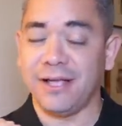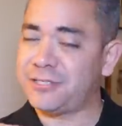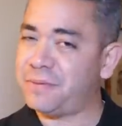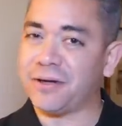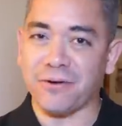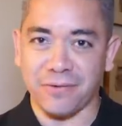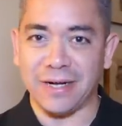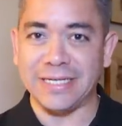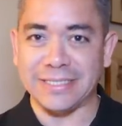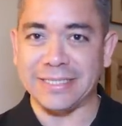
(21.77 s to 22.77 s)
It's been a
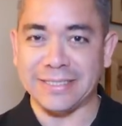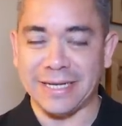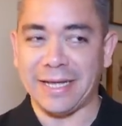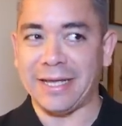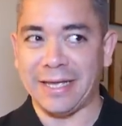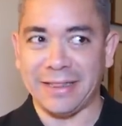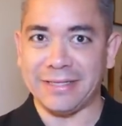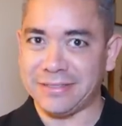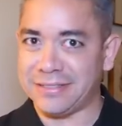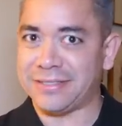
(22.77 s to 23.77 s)
crazy day,
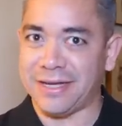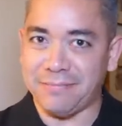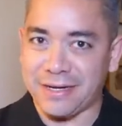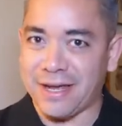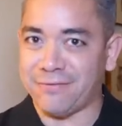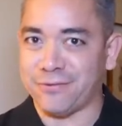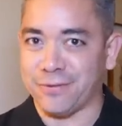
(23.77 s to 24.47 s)
and this is the time that I have